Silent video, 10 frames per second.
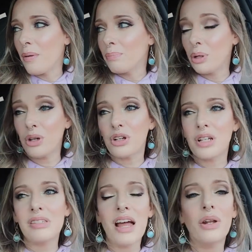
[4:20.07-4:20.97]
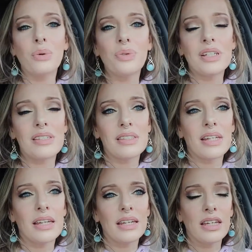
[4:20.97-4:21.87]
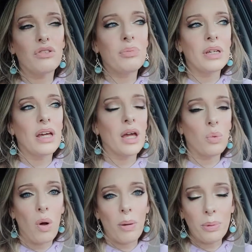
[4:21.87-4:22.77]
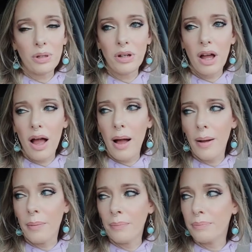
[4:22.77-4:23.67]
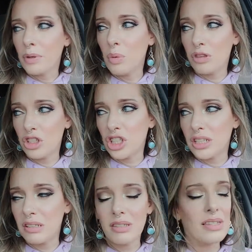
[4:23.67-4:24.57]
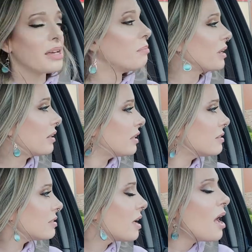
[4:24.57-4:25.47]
burger, because not only did they give me a Whopper with cheese and mayonnaise,